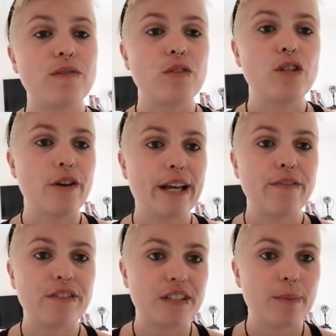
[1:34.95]
If you
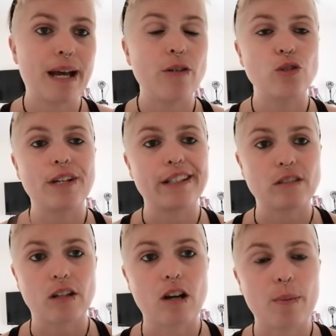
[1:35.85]
donate £15, you'll get a
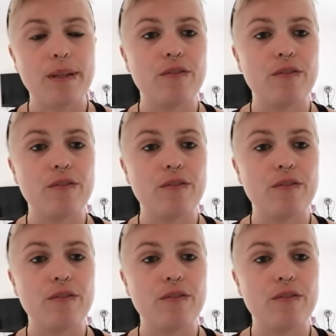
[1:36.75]
signed copy.